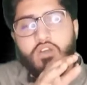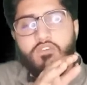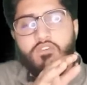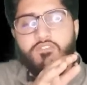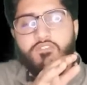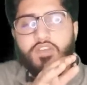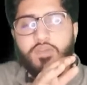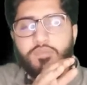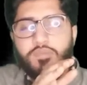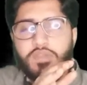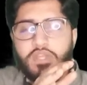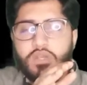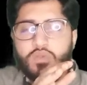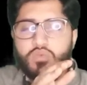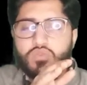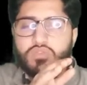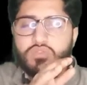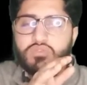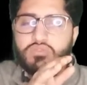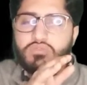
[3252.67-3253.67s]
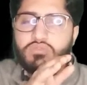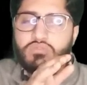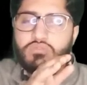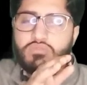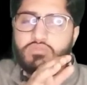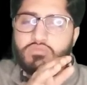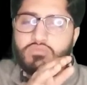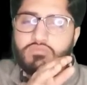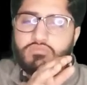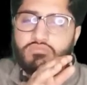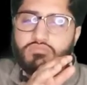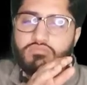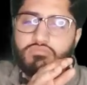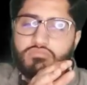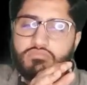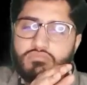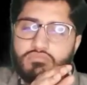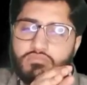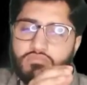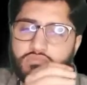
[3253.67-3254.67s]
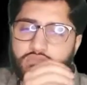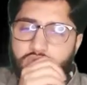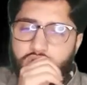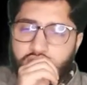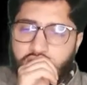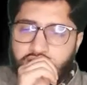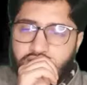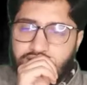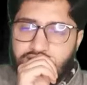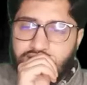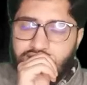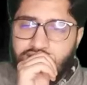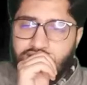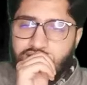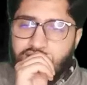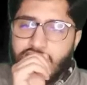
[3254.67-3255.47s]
50 root 2. Okay.